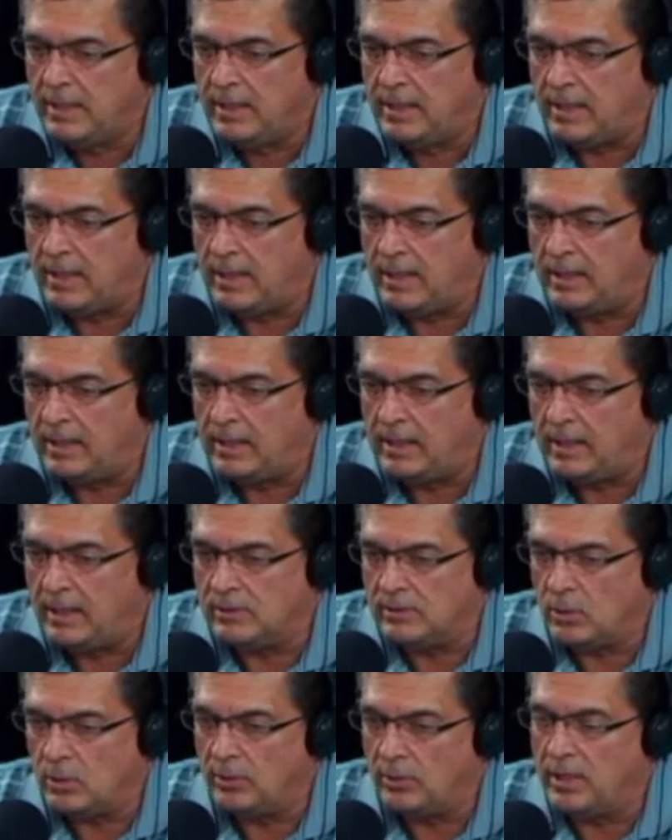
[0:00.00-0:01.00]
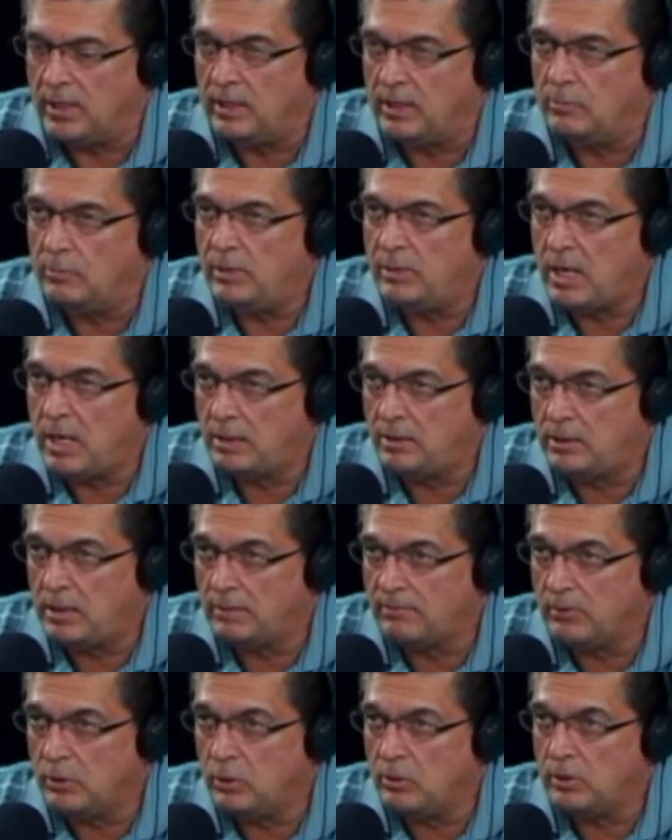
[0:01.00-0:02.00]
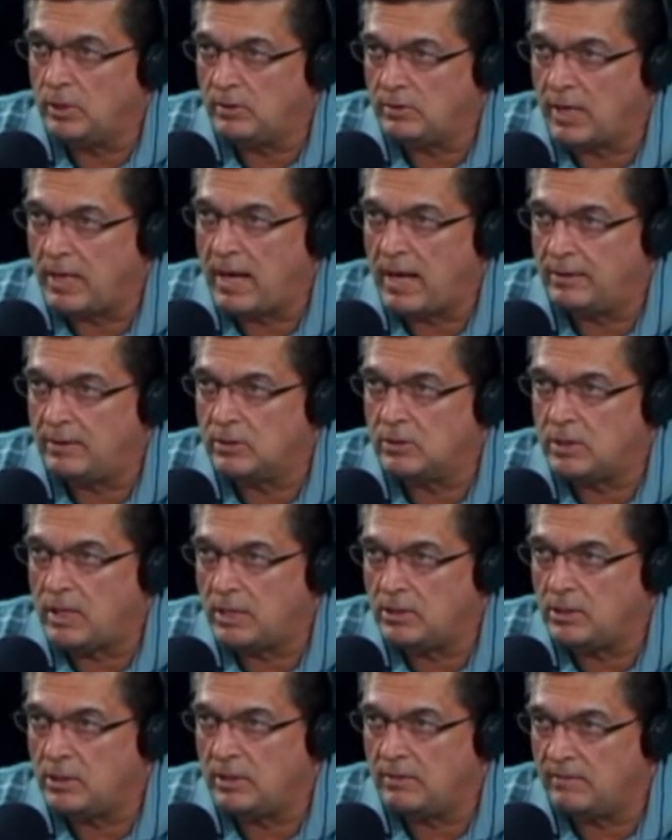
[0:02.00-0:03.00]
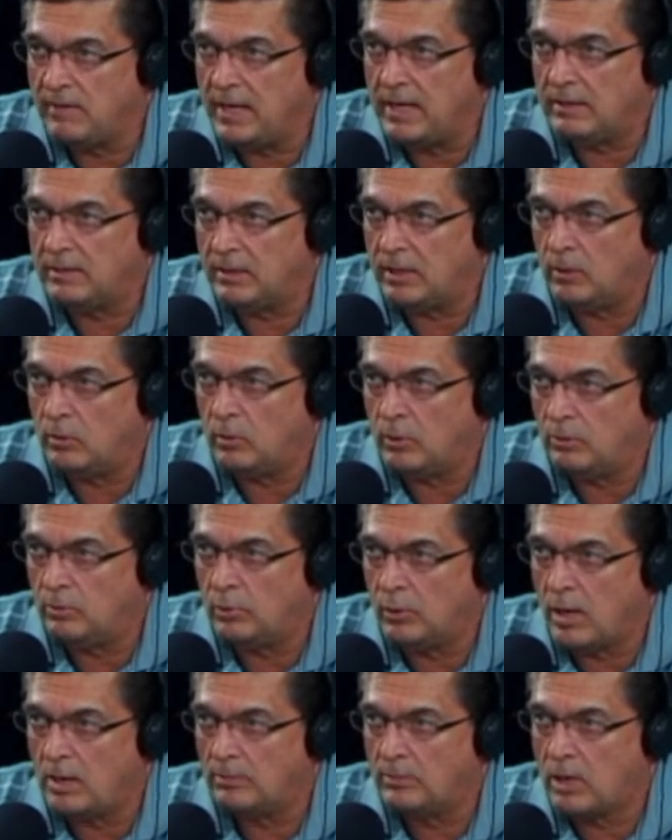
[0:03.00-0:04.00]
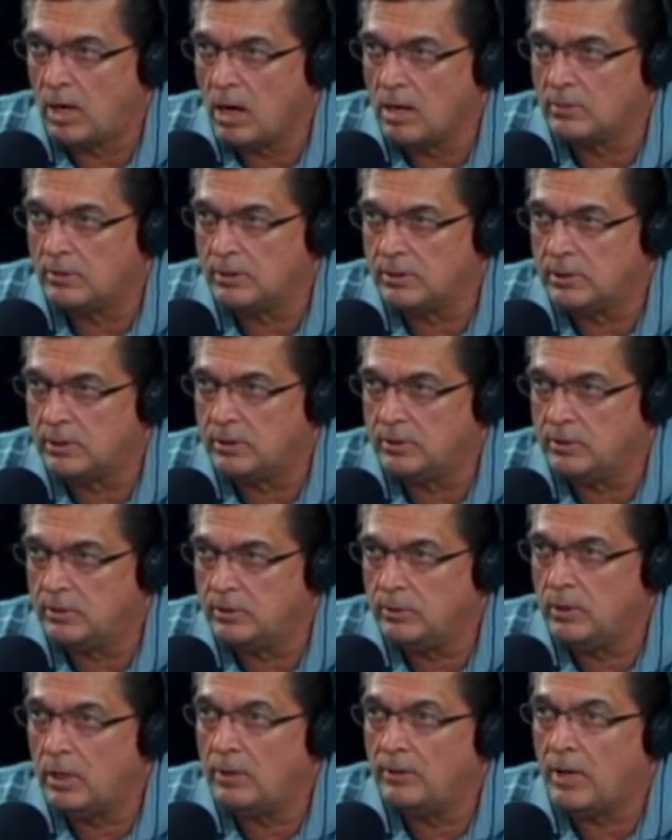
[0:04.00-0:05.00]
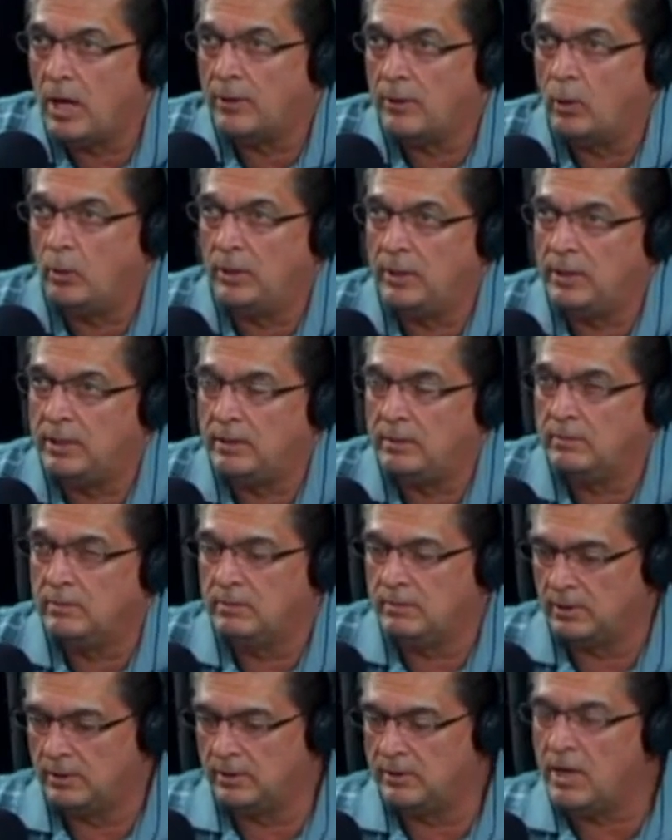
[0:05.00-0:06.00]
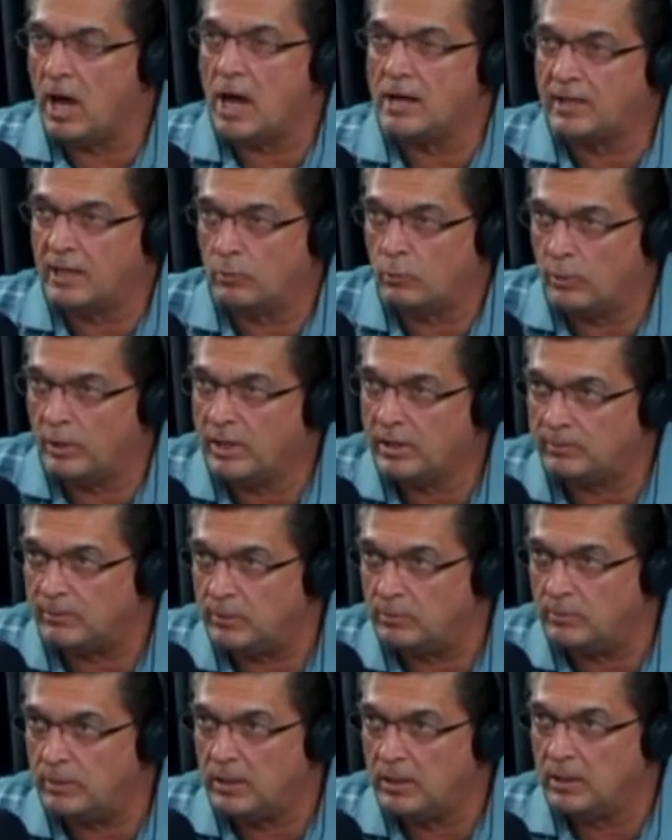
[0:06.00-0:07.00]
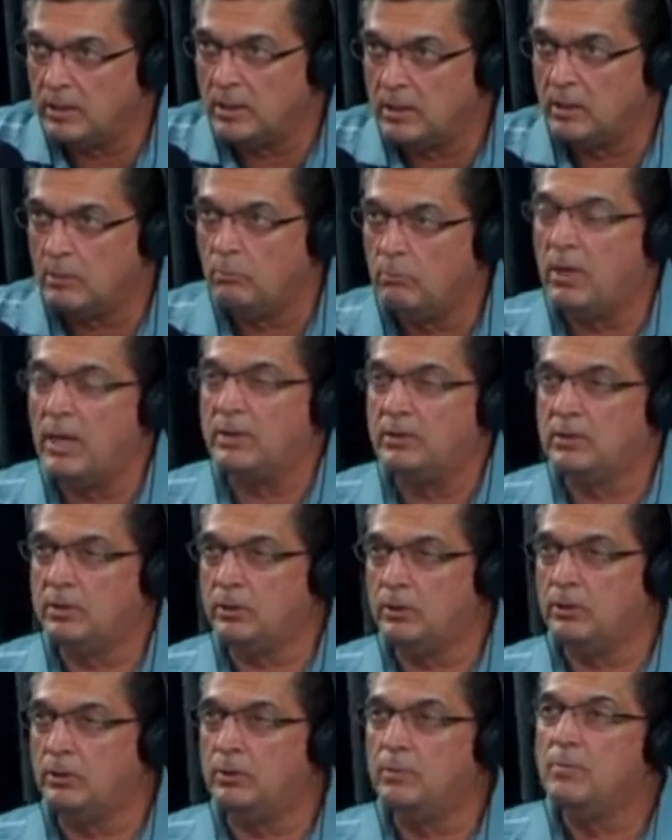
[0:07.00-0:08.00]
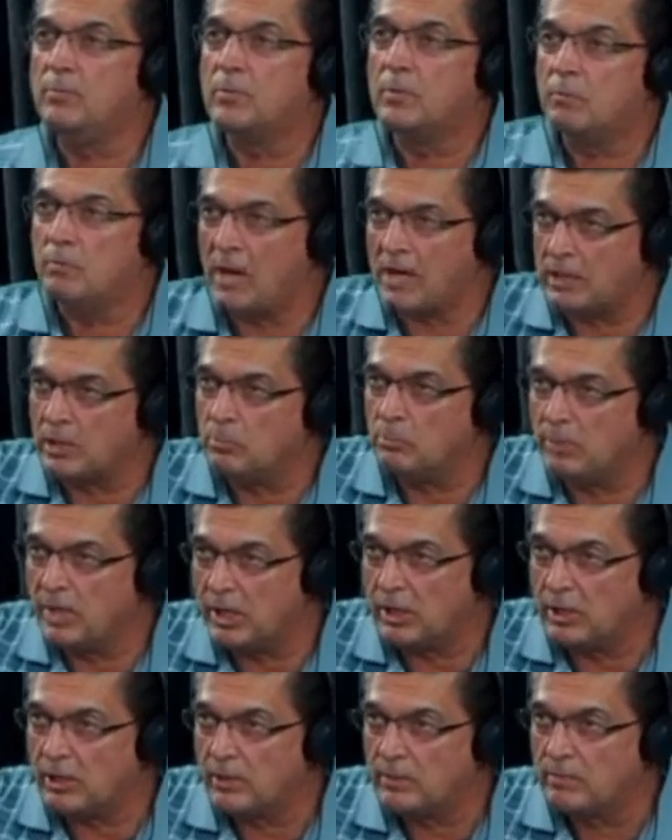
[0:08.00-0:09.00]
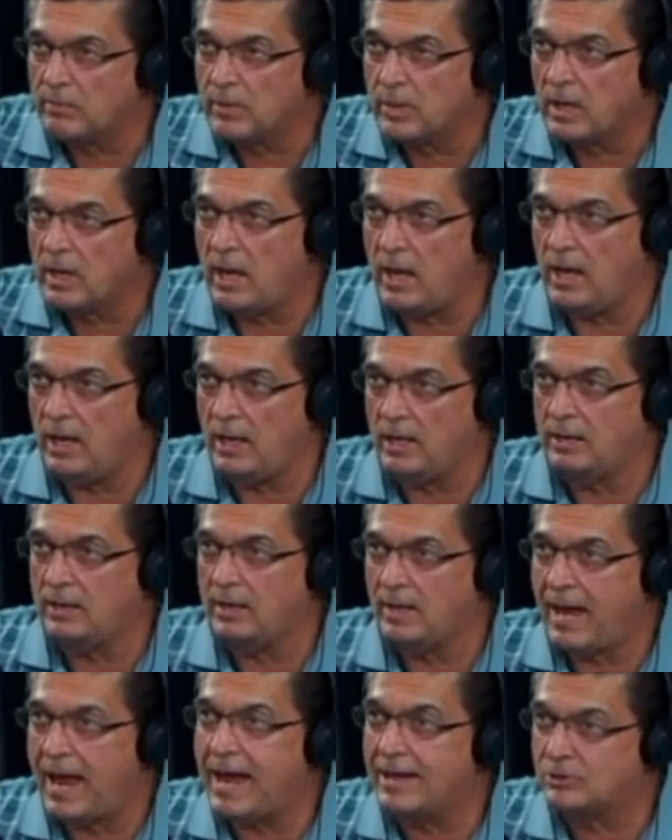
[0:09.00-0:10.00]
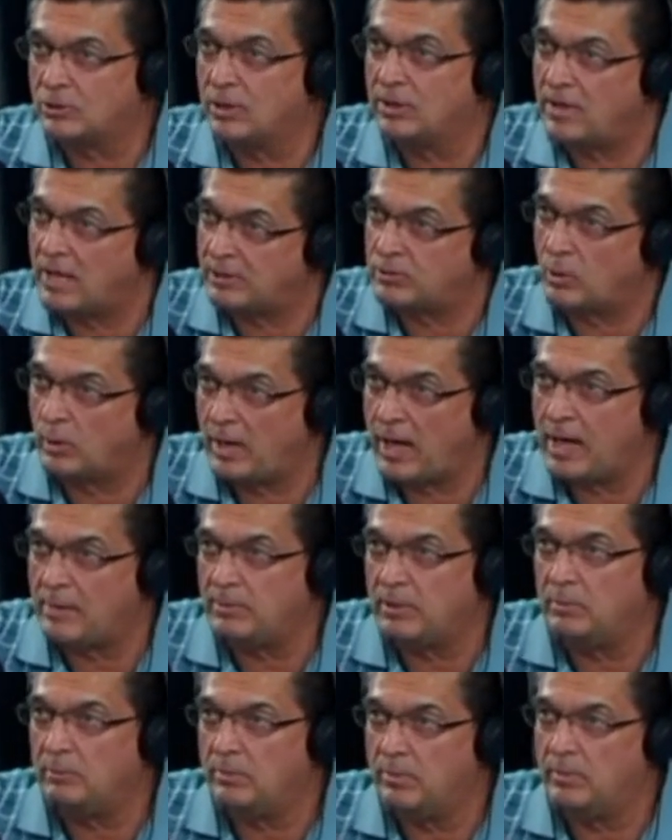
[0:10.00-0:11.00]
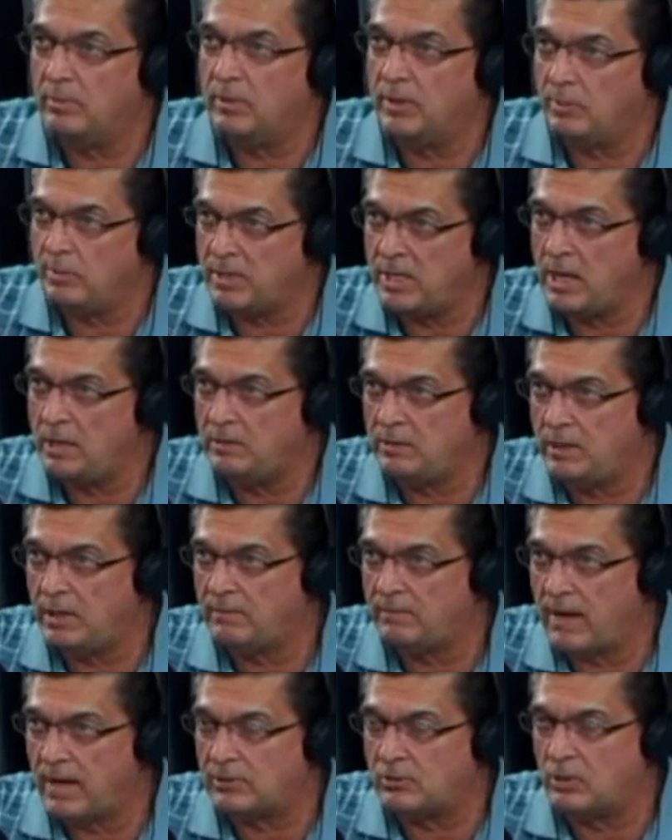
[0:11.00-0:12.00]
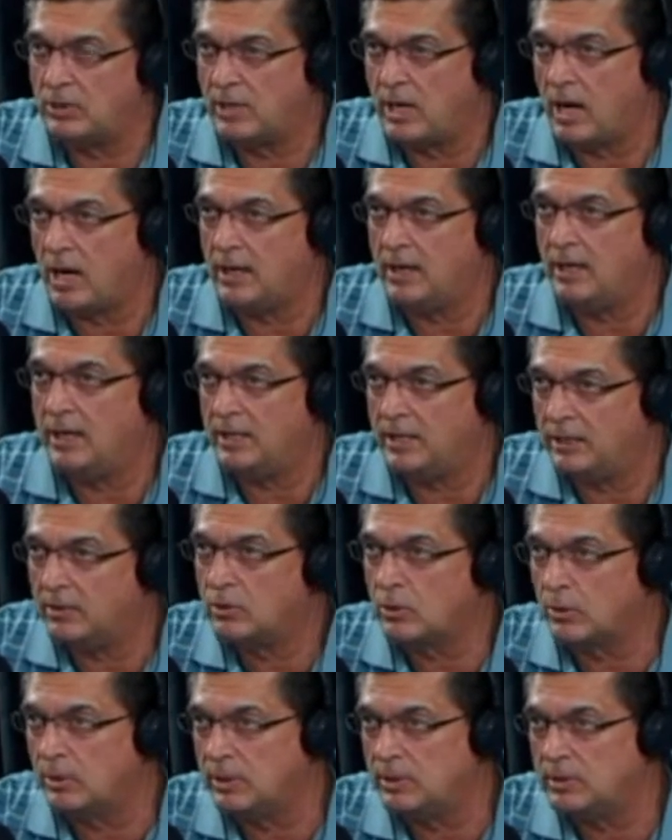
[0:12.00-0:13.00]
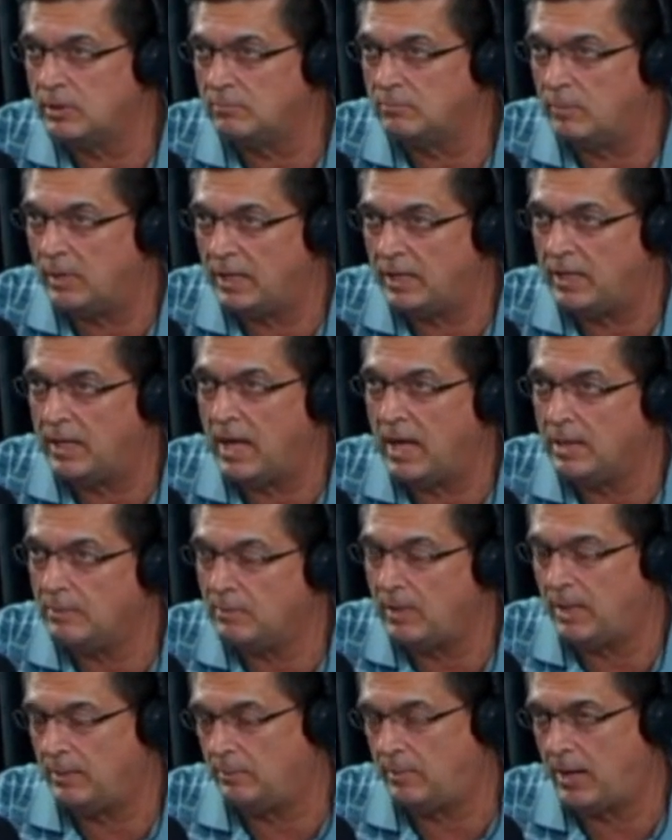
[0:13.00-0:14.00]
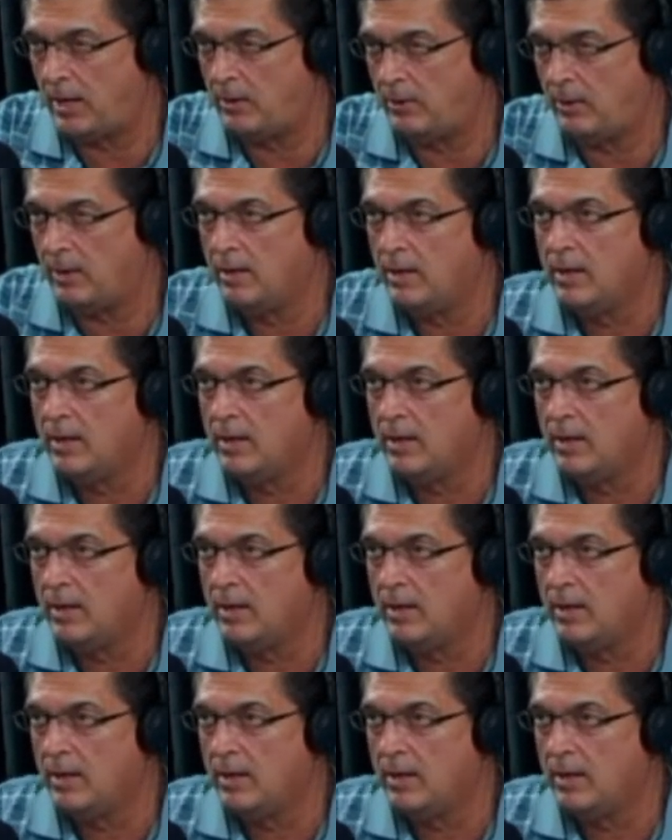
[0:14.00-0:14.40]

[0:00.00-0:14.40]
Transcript: And so the BATF knew that they had to stage an event that would prompt Congress to not only not get rid of them, but to make them bigger. And actually, that's what happened. The BATF actually got an increase of money and manpower